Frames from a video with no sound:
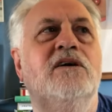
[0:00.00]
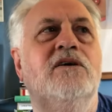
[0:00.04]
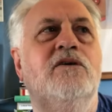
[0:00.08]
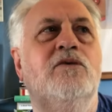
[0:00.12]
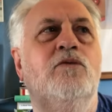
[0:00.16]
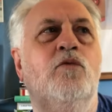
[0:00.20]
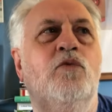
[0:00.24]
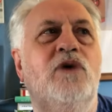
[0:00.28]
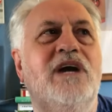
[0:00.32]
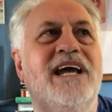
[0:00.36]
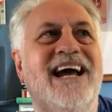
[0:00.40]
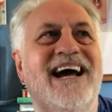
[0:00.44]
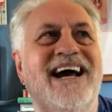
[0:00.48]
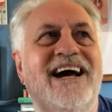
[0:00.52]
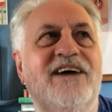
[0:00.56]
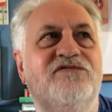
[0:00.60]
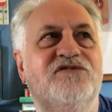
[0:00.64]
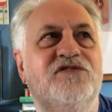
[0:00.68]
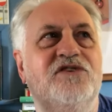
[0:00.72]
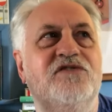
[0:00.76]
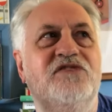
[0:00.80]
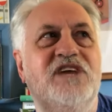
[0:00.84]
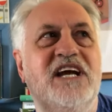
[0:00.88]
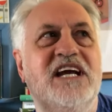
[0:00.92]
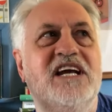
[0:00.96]
We have
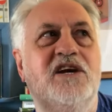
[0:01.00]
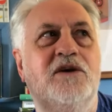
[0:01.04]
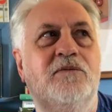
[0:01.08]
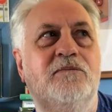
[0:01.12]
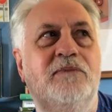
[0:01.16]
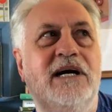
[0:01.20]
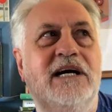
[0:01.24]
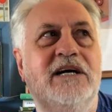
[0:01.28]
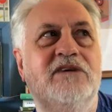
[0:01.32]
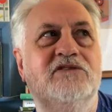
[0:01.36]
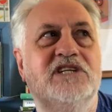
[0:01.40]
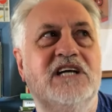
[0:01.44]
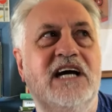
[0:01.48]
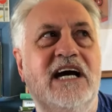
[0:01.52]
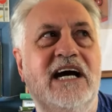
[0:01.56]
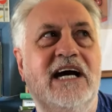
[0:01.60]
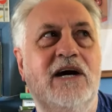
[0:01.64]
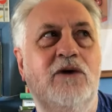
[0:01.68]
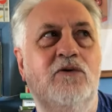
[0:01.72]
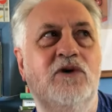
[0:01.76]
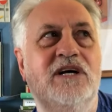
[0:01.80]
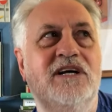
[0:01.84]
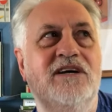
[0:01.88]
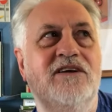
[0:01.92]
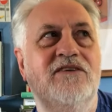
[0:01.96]
to think about
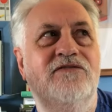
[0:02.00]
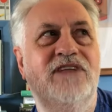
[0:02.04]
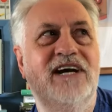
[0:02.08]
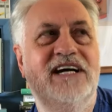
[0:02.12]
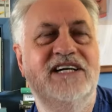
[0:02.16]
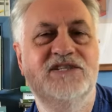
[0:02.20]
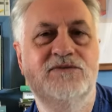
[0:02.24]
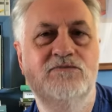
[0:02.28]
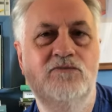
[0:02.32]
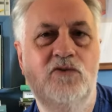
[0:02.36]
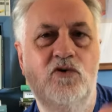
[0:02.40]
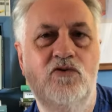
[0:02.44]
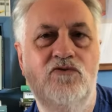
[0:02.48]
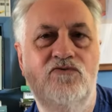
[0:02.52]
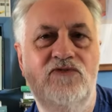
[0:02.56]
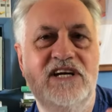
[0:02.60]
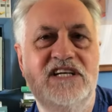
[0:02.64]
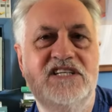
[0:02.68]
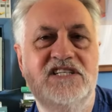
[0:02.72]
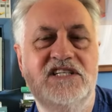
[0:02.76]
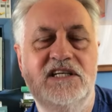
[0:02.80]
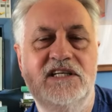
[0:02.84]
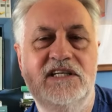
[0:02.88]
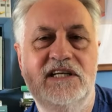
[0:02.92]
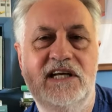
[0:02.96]
how that's more
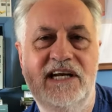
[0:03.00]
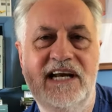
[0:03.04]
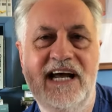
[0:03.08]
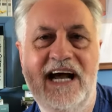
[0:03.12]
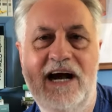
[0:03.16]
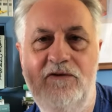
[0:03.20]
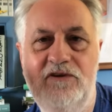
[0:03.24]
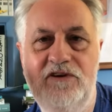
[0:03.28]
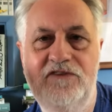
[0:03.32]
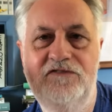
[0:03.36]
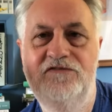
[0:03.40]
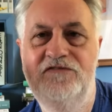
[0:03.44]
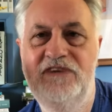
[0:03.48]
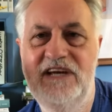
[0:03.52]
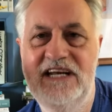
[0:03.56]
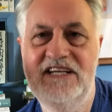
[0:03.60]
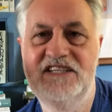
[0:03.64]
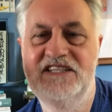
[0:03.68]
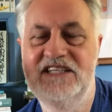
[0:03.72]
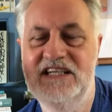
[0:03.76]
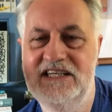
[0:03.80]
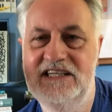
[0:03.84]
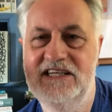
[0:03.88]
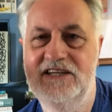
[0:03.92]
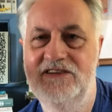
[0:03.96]
recent and how it
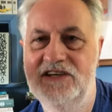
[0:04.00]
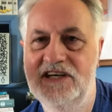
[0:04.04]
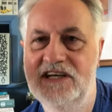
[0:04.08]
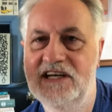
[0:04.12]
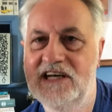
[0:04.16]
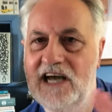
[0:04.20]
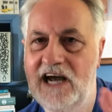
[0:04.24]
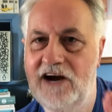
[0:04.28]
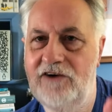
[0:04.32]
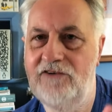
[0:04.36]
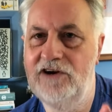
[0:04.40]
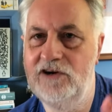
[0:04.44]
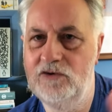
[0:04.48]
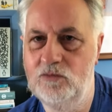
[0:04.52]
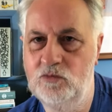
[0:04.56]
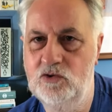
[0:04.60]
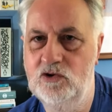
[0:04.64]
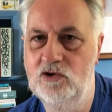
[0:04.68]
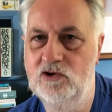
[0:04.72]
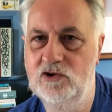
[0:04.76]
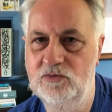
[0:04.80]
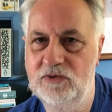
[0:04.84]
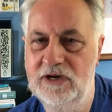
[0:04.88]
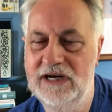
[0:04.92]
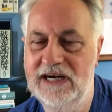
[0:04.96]
feeds into the current
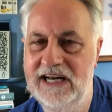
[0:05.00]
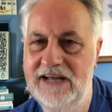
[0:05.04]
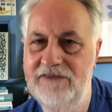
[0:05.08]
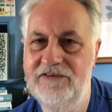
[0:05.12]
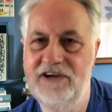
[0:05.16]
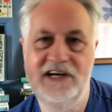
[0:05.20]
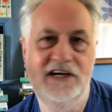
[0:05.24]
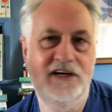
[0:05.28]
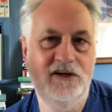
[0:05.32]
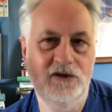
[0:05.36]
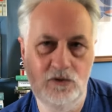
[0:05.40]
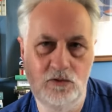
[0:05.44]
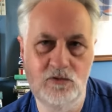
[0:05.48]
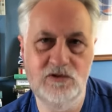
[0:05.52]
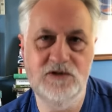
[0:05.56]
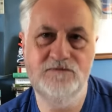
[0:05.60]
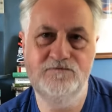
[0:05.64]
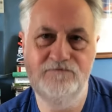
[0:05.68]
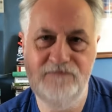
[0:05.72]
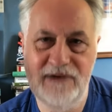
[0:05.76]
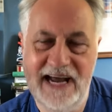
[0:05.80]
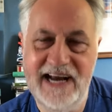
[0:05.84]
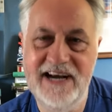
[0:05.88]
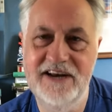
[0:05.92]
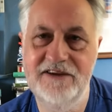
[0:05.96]
world we live in and who's
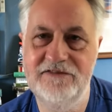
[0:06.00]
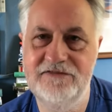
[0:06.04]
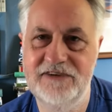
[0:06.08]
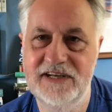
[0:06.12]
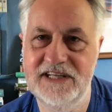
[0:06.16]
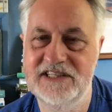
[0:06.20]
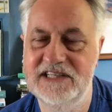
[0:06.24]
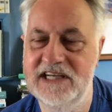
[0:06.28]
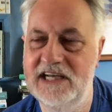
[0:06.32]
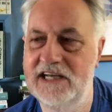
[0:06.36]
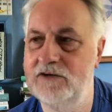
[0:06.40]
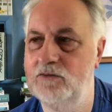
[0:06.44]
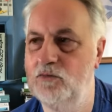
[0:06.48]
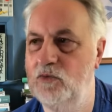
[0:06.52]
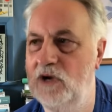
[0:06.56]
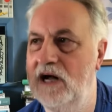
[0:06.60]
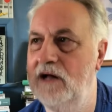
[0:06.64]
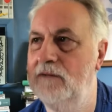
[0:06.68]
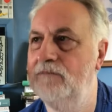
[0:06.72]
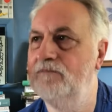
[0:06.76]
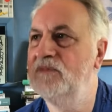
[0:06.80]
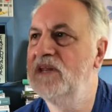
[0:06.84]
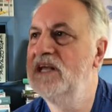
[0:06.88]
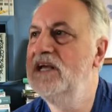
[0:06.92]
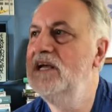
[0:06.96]
benefited.
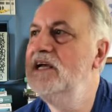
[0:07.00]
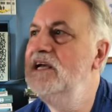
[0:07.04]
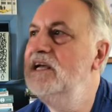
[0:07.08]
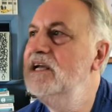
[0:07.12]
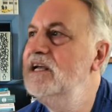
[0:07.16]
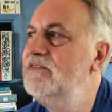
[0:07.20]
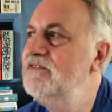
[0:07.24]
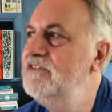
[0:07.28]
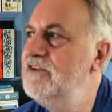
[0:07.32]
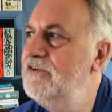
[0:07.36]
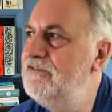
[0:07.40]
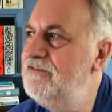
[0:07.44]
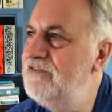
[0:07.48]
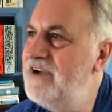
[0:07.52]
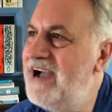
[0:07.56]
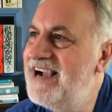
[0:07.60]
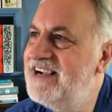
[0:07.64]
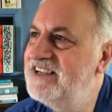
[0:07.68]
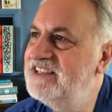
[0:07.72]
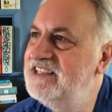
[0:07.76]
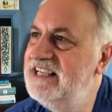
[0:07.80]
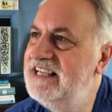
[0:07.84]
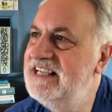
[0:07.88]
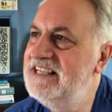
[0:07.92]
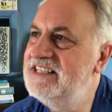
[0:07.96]
Well, the
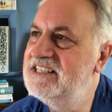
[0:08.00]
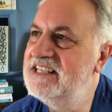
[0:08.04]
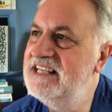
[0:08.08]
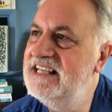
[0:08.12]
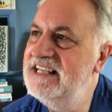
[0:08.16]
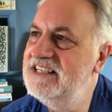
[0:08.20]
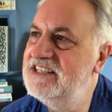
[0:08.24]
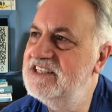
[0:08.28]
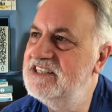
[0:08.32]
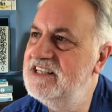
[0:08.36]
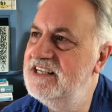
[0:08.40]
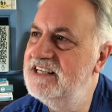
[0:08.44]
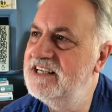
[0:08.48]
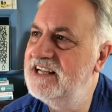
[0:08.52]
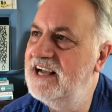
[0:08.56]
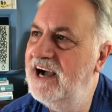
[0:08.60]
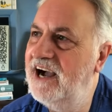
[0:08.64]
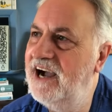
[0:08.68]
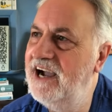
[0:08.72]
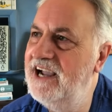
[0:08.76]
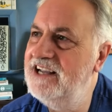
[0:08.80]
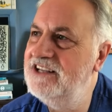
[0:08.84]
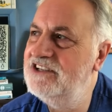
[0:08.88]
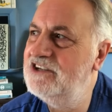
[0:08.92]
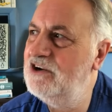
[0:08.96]
fact is that
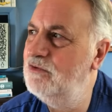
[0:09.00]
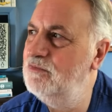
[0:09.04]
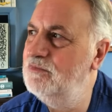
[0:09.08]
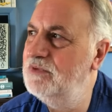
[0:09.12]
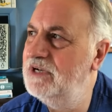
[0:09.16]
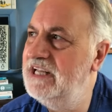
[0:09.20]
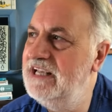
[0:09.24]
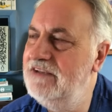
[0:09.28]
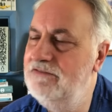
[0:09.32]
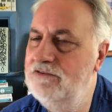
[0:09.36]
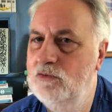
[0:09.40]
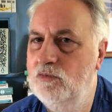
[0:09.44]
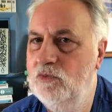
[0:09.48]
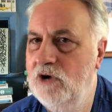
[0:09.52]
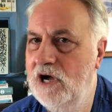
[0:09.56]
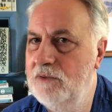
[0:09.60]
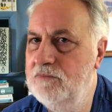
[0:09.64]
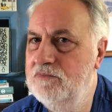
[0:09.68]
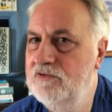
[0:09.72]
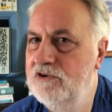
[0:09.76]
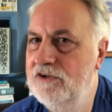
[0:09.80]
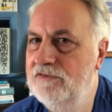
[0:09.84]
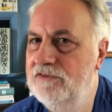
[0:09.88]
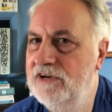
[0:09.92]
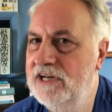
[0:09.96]
I don't believe in white
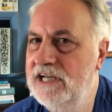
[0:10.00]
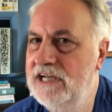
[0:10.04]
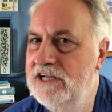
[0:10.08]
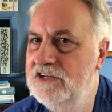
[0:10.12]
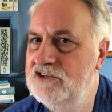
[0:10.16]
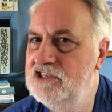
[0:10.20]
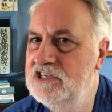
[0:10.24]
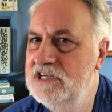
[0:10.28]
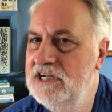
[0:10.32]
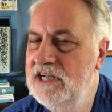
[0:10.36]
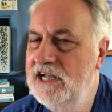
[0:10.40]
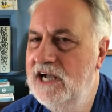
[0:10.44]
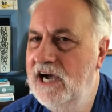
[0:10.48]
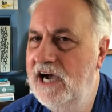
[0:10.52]
privilege.